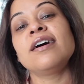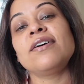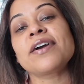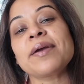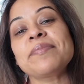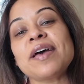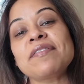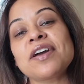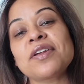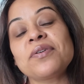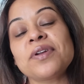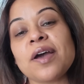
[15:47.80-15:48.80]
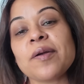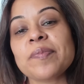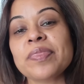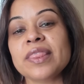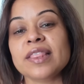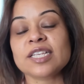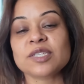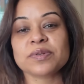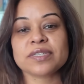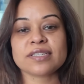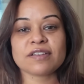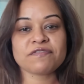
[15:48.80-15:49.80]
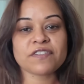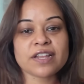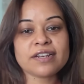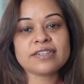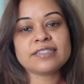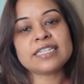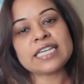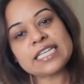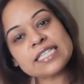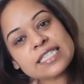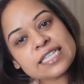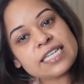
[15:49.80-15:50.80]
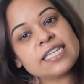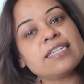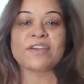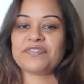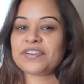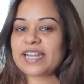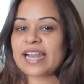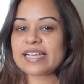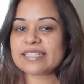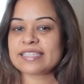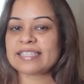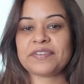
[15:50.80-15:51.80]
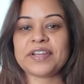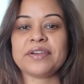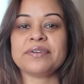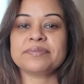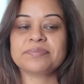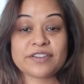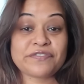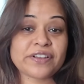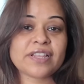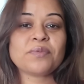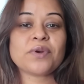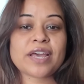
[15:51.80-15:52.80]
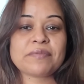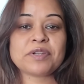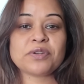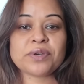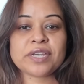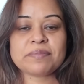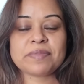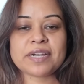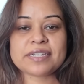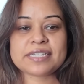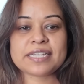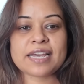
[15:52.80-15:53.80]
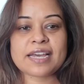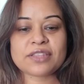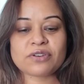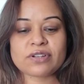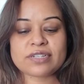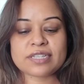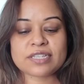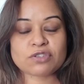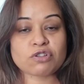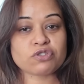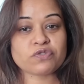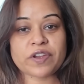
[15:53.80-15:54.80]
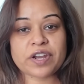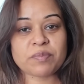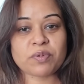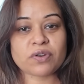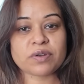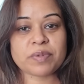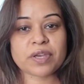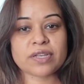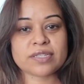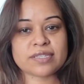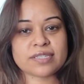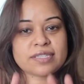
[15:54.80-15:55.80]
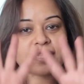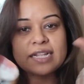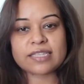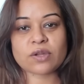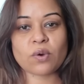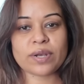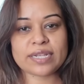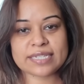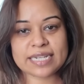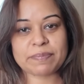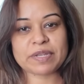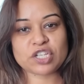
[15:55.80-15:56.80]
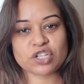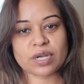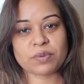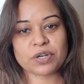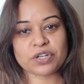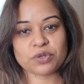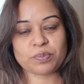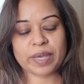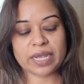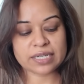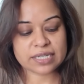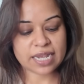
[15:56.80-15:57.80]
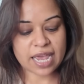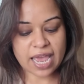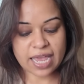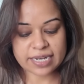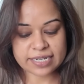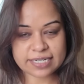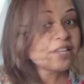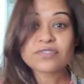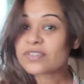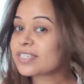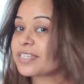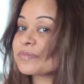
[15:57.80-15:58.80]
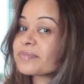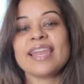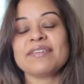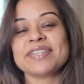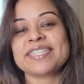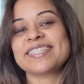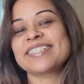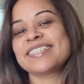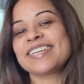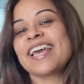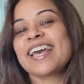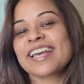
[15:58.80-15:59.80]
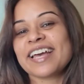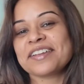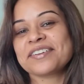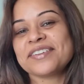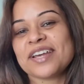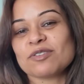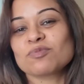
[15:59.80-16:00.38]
Okay, I've got to go now. This was a fun, easy, effortless video. Different than what I've been doing, but yeah, I thought this is also very important because that's a holistic picture I want to paint and interesting. Love it. Gotta go now.